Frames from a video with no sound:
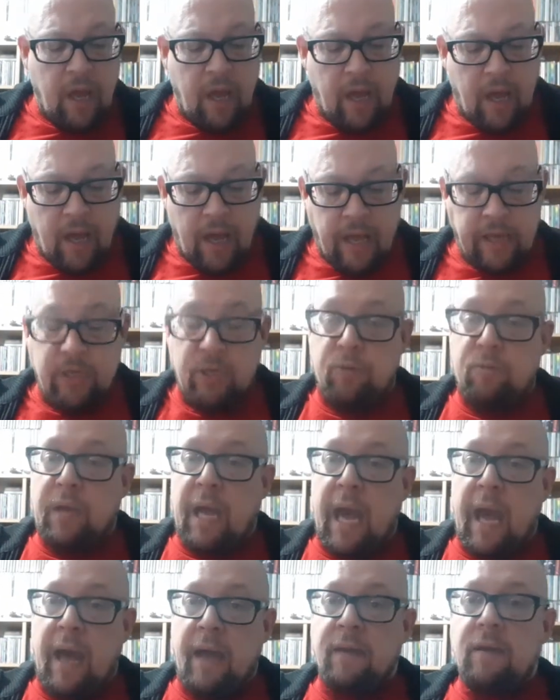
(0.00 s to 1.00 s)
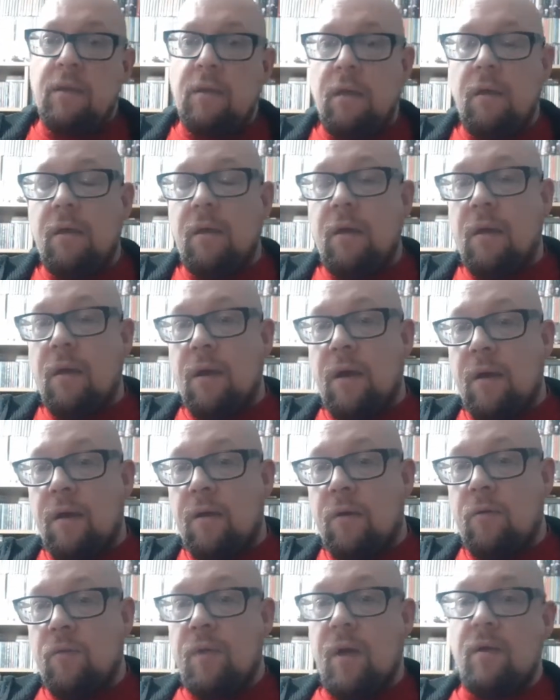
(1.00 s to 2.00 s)
uh, and you can. Uh,
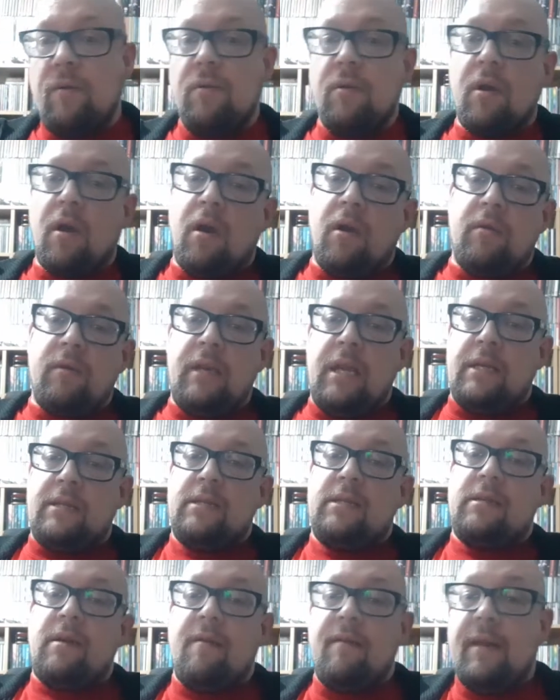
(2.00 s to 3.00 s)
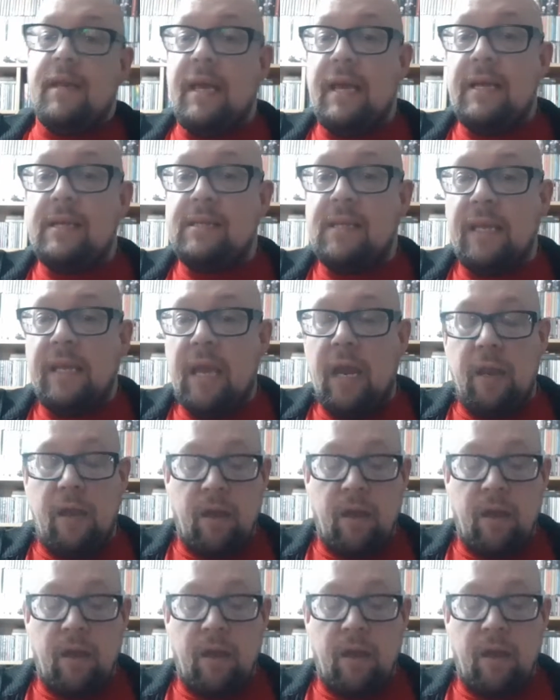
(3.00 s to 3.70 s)
although you can't necessarily easily get a